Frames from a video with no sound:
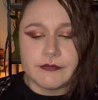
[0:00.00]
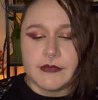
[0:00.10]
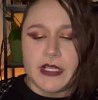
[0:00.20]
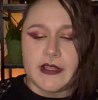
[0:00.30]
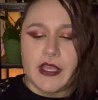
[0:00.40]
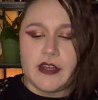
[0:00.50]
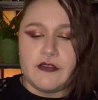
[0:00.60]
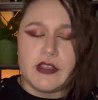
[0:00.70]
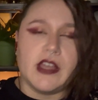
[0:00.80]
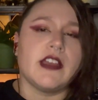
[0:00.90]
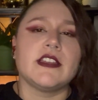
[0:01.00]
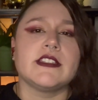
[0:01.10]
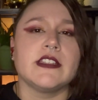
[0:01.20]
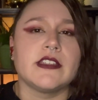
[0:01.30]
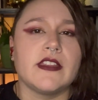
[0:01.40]
It's kind of got
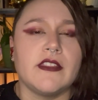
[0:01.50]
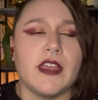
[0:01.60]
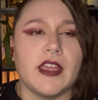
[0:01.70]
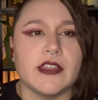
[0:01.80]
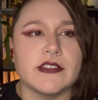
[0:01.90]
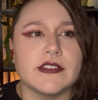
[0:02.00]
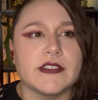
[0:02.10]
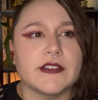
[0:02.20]
that,